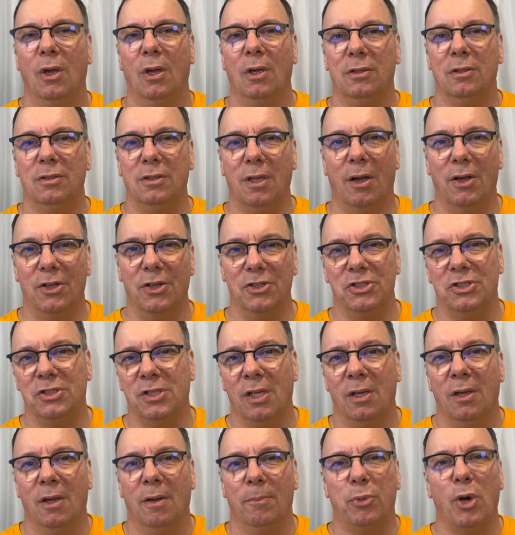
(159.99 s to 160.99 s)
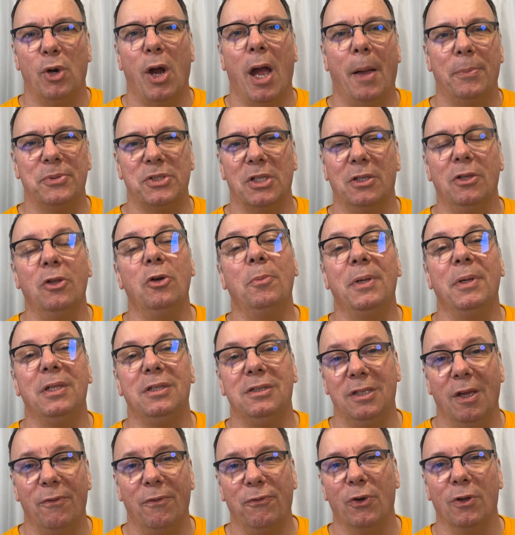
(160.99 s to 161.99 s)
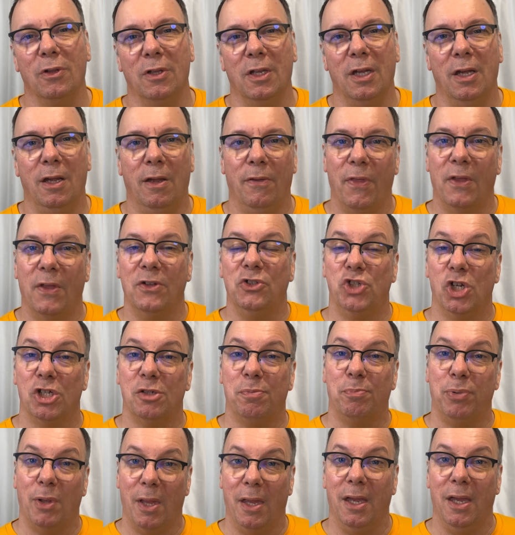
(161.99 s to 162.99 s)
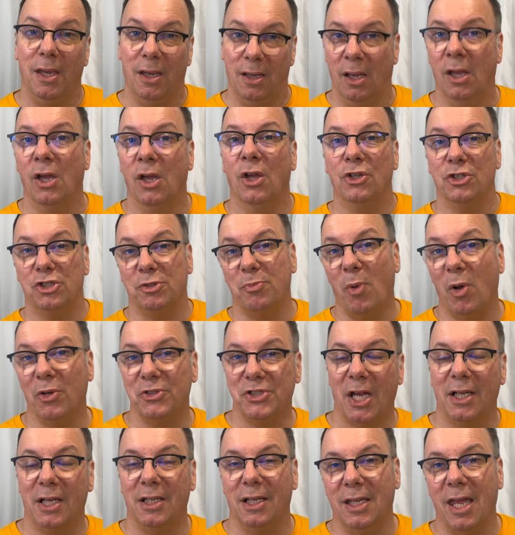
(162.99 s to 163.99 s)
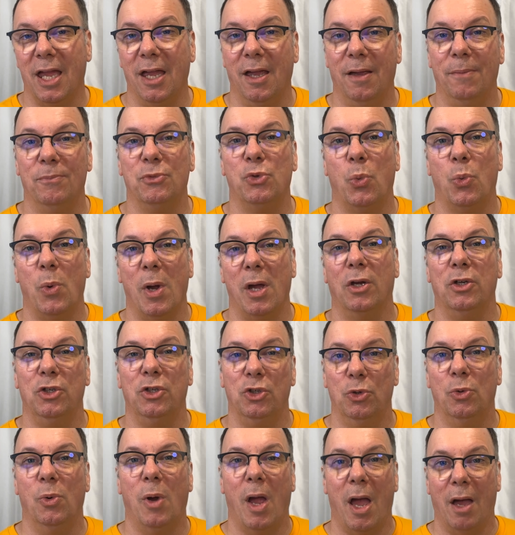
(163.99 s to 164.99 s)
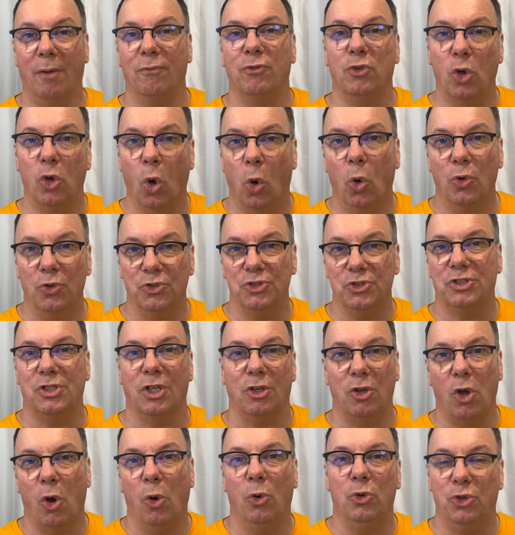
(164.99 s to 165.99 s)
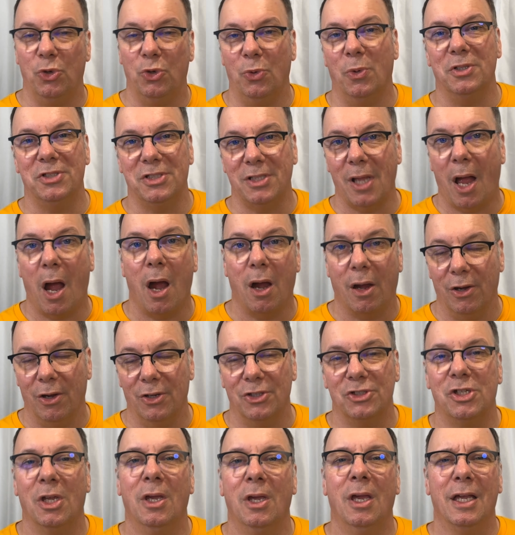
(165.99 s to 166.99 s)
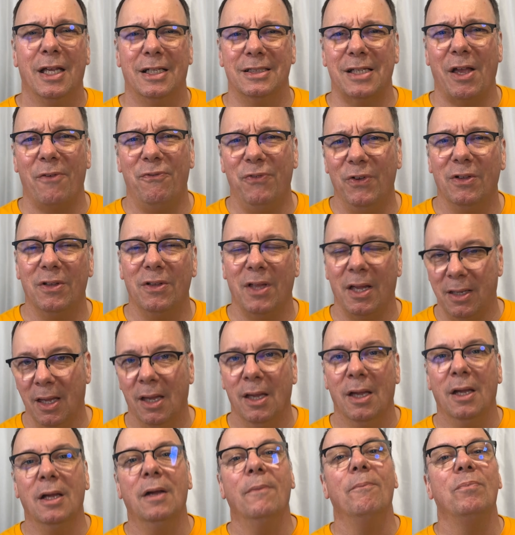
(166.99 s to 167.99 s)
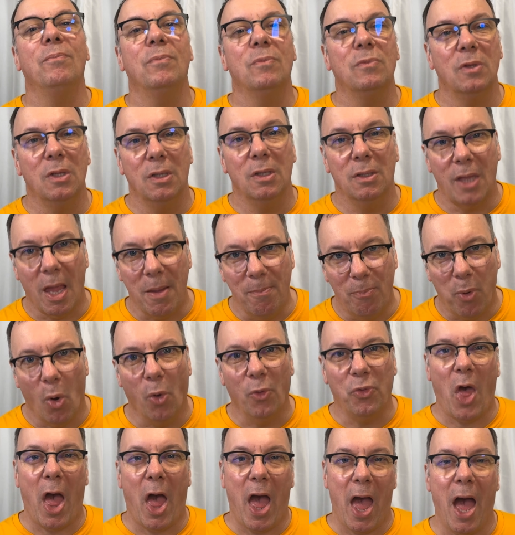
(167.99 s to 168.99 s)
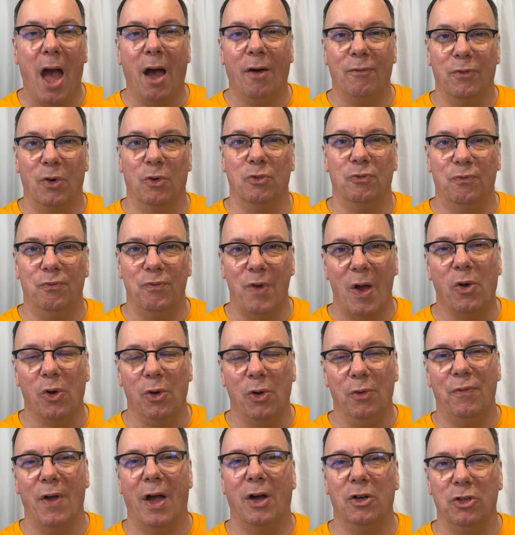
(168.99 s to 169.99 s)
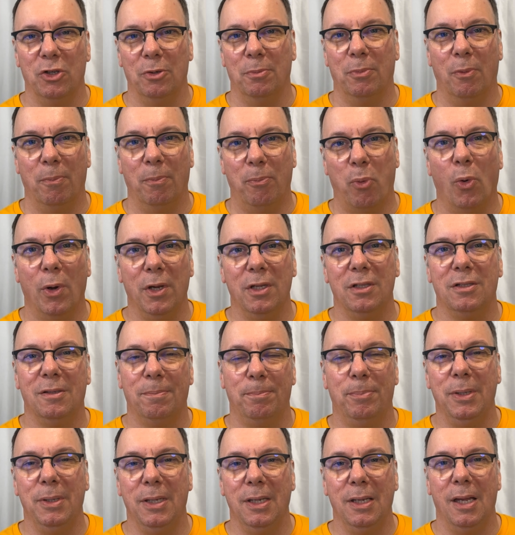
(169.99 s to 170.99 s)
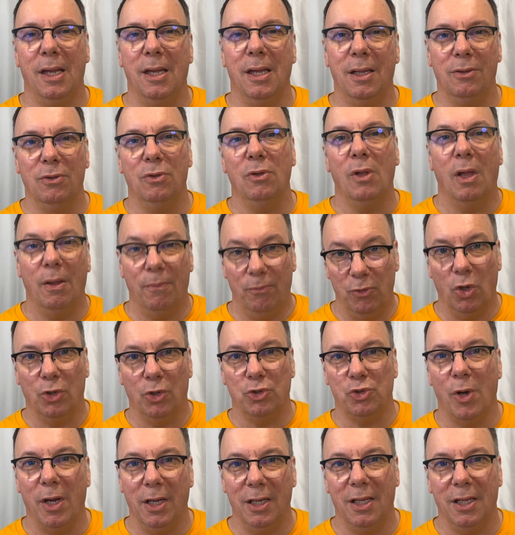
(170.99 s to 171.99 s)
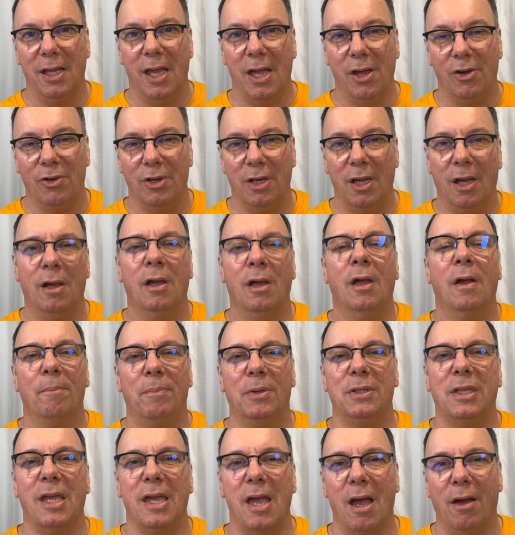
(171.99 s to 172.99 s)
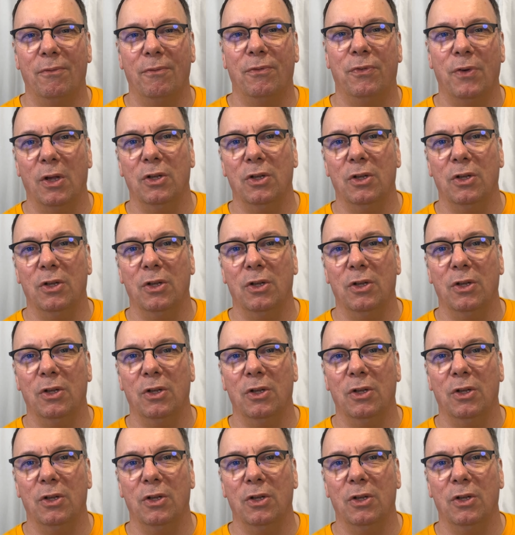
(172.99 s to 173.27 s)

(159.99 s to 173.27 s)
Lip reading: does perhaps a little bit differently than just playing small-sided games where you have goals to go to as targets. Because I feel like they both have a very valuable point to be in your training area, but they have